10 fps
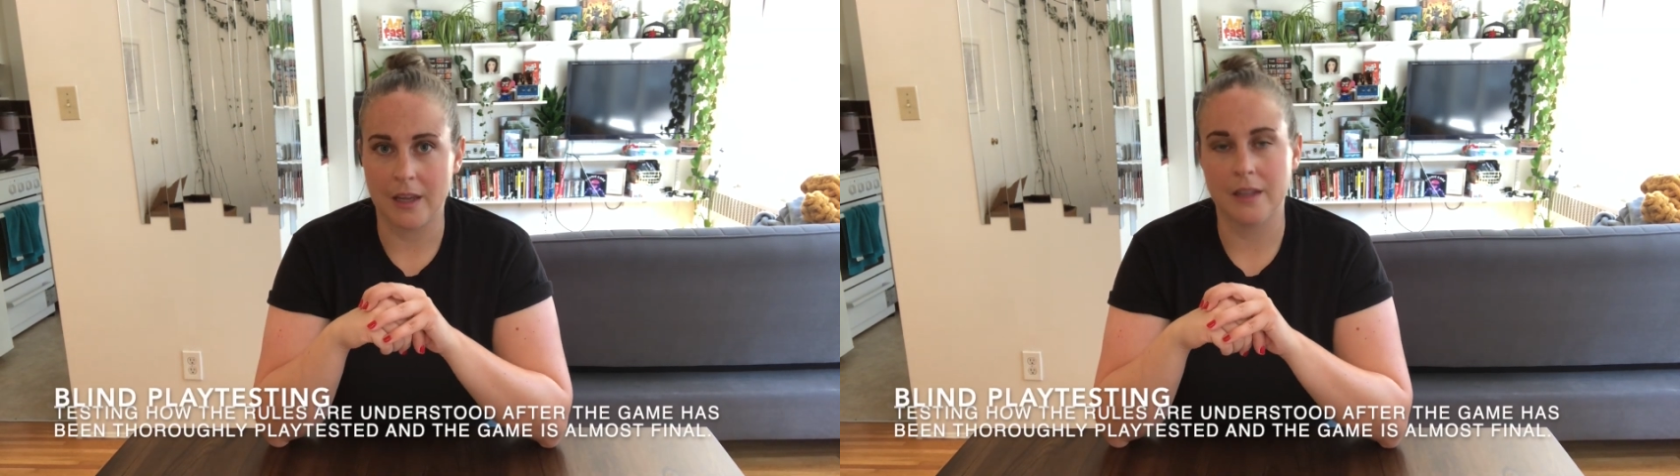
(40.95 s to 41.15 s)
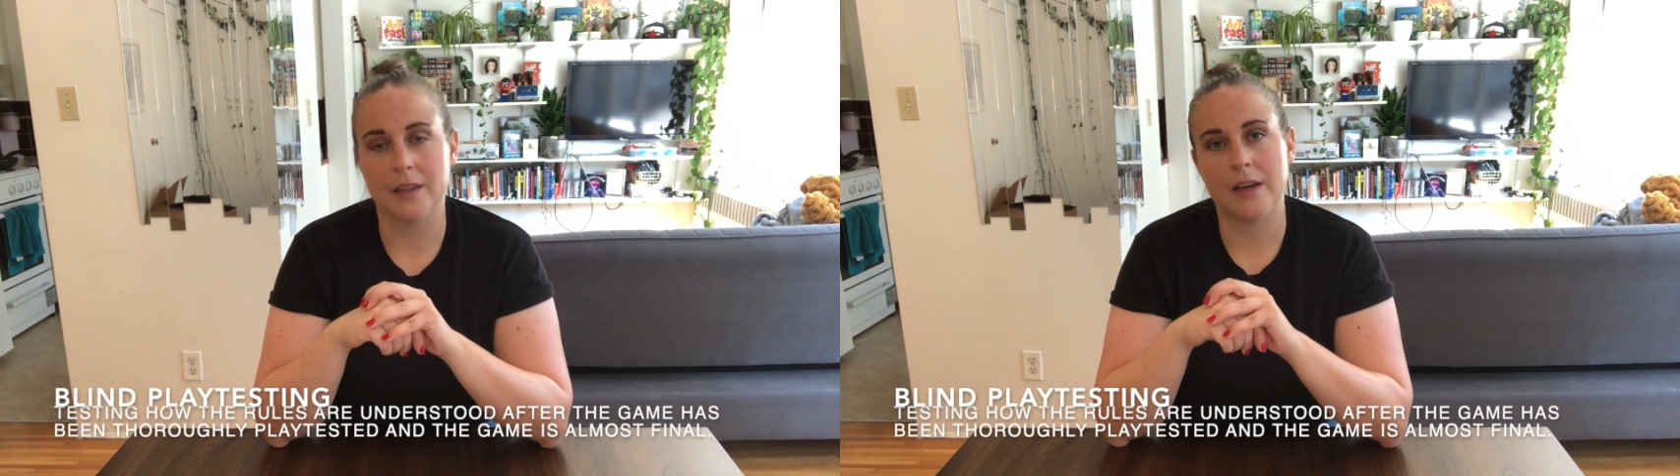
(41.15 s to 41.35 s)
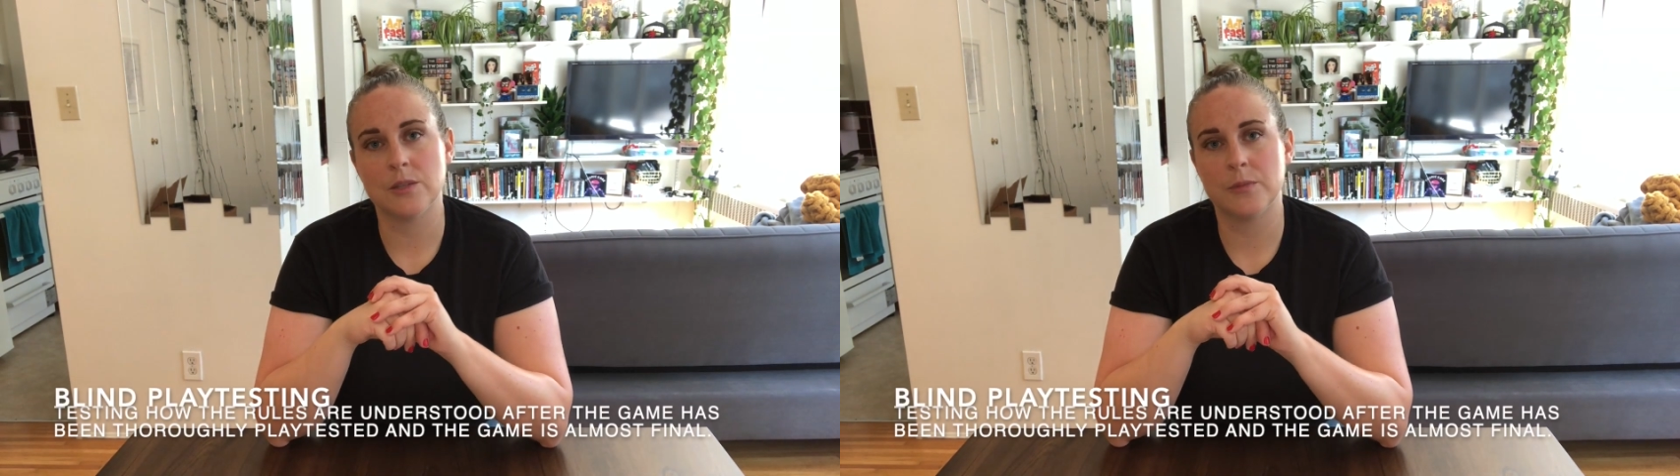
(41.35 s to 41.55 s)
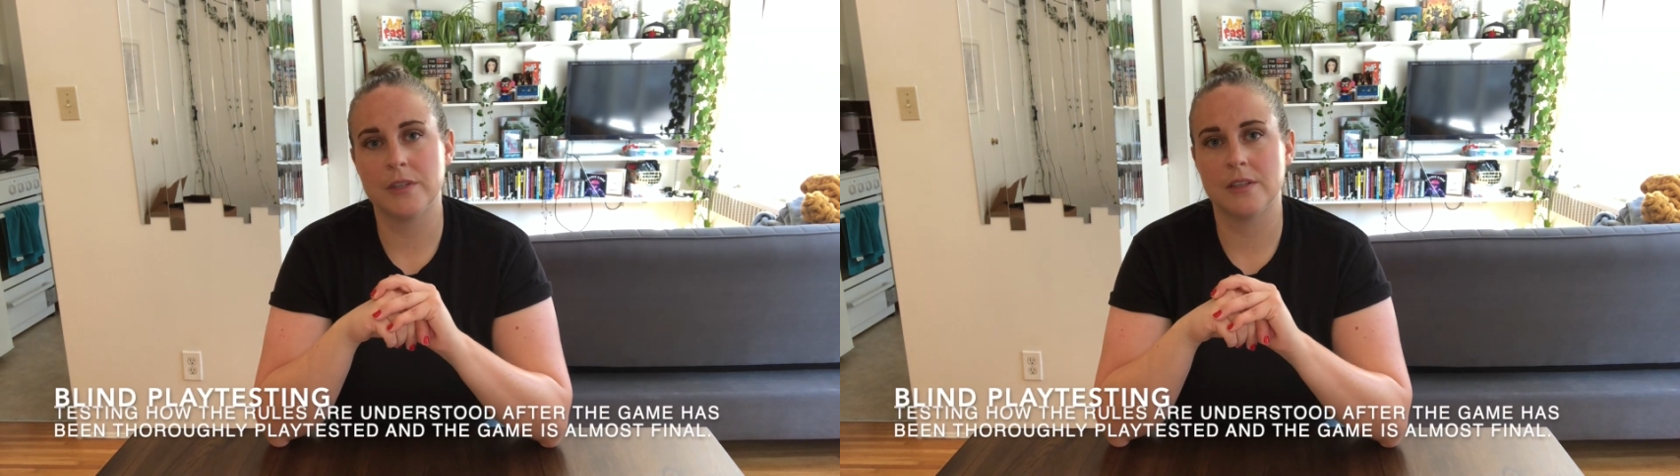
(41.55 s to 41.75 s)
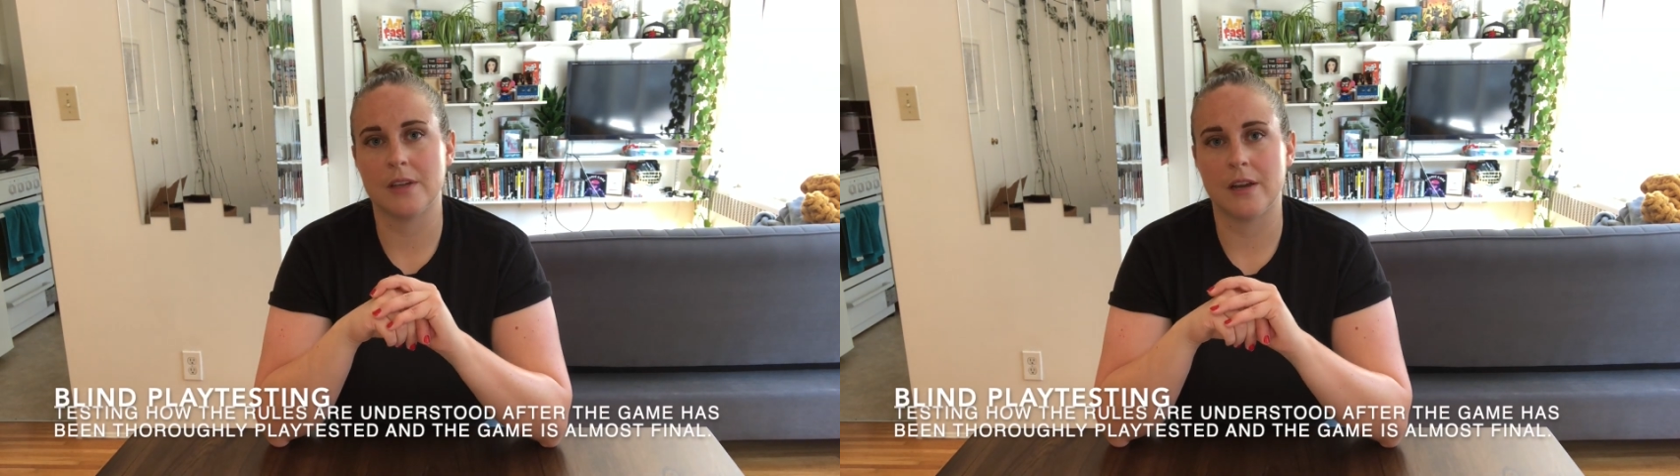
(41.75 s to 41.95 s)
and that's when
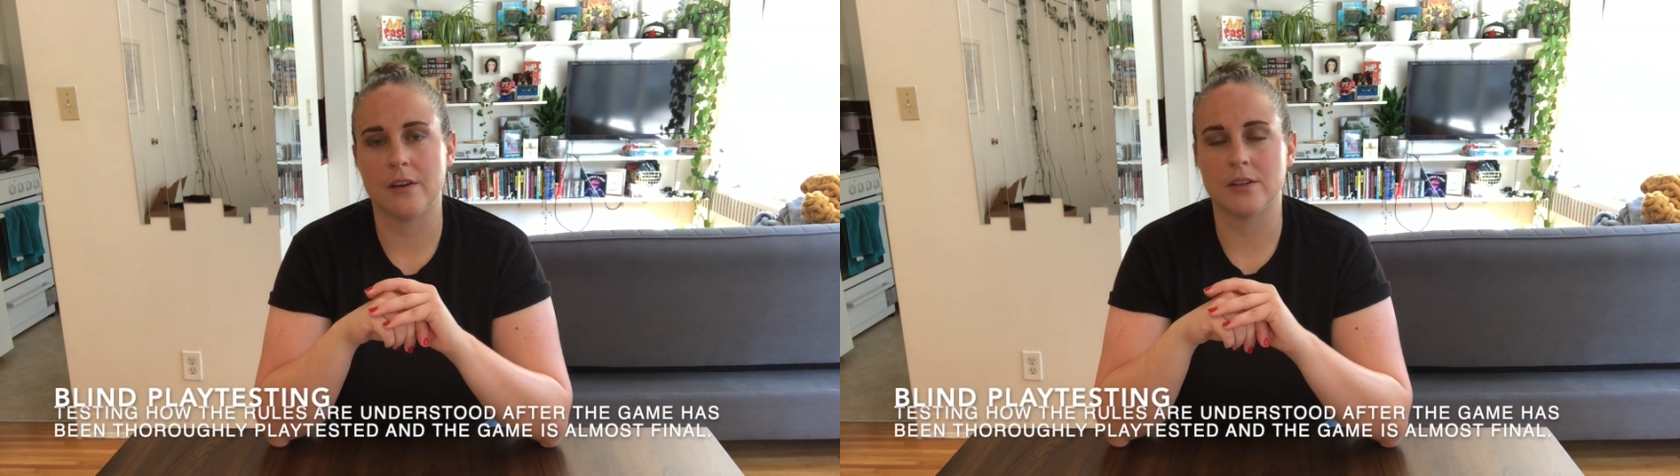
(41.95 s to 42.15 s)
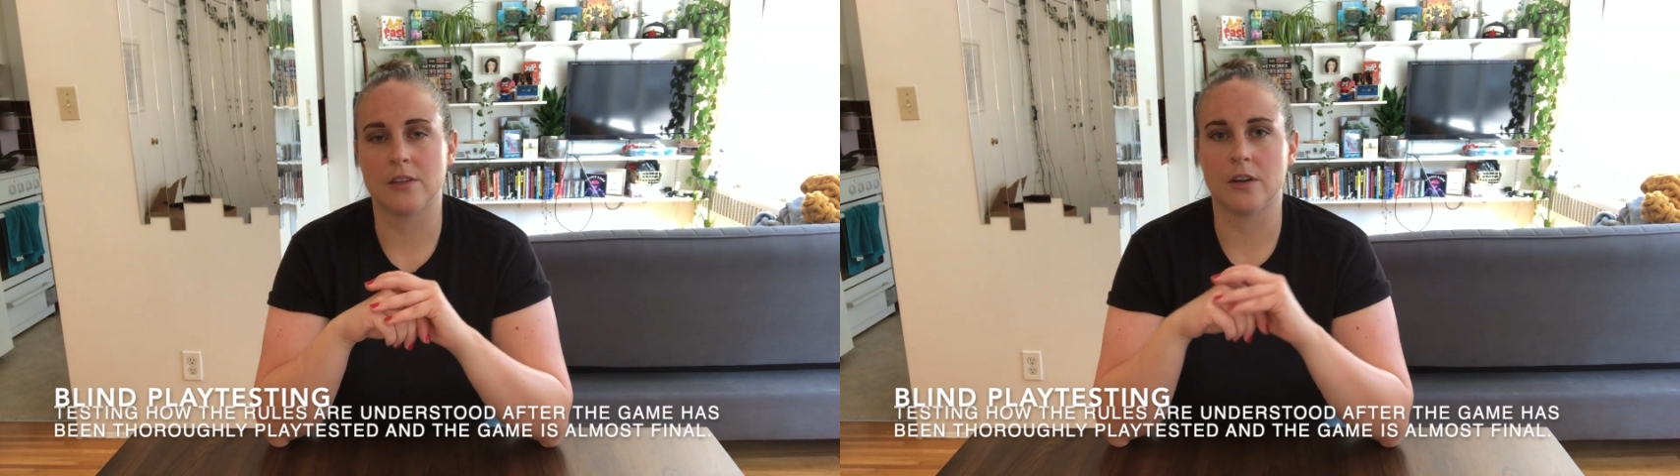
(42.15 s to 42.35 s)
designers